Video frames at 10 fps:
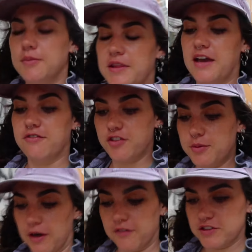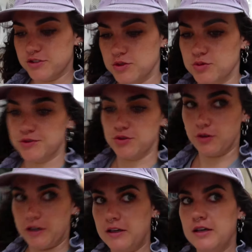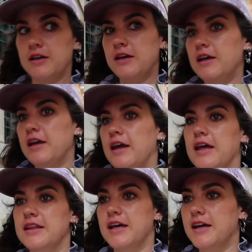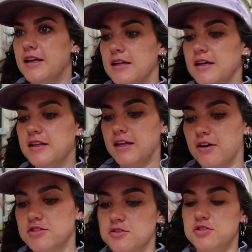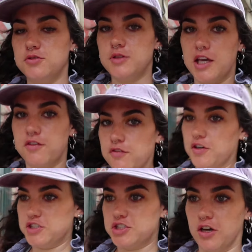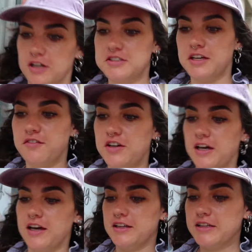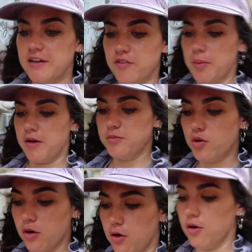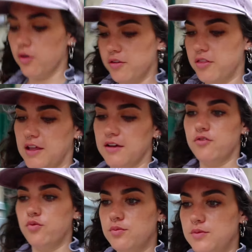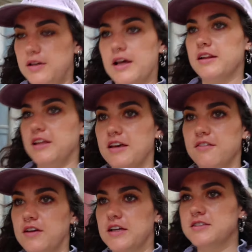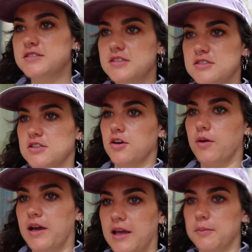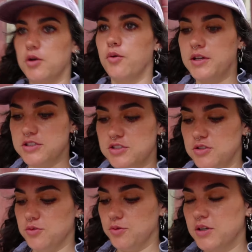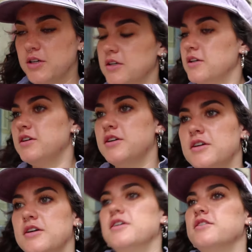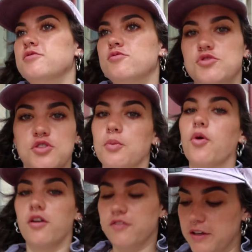They have free breakfast, which was great. And then they also do like free shots every night. They have a pub crawl. They have nightly events. So I am going to do more of